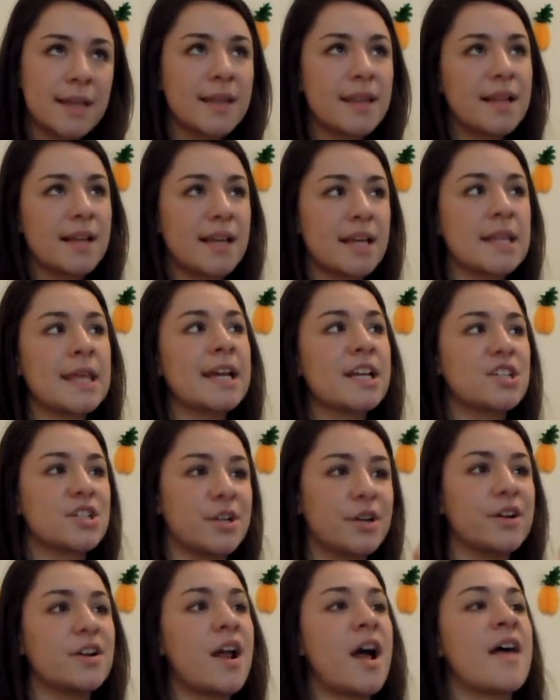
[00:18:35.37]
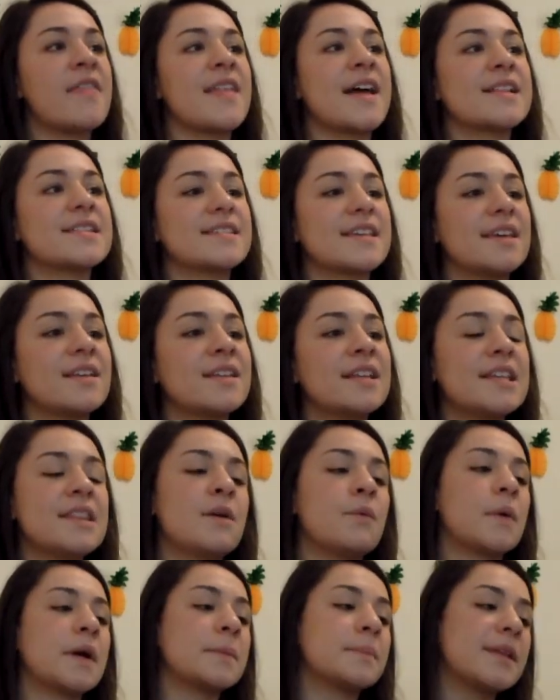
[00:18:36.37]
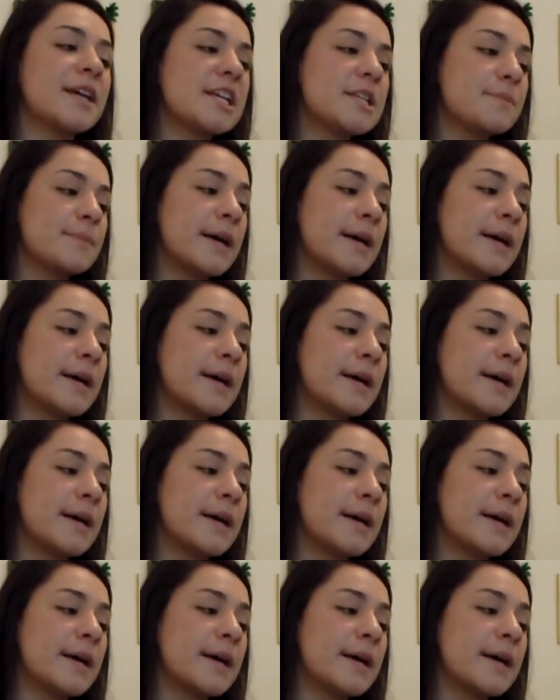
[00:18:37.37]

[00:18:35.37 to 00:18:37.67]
and like, can like turn on that skill in the workplace.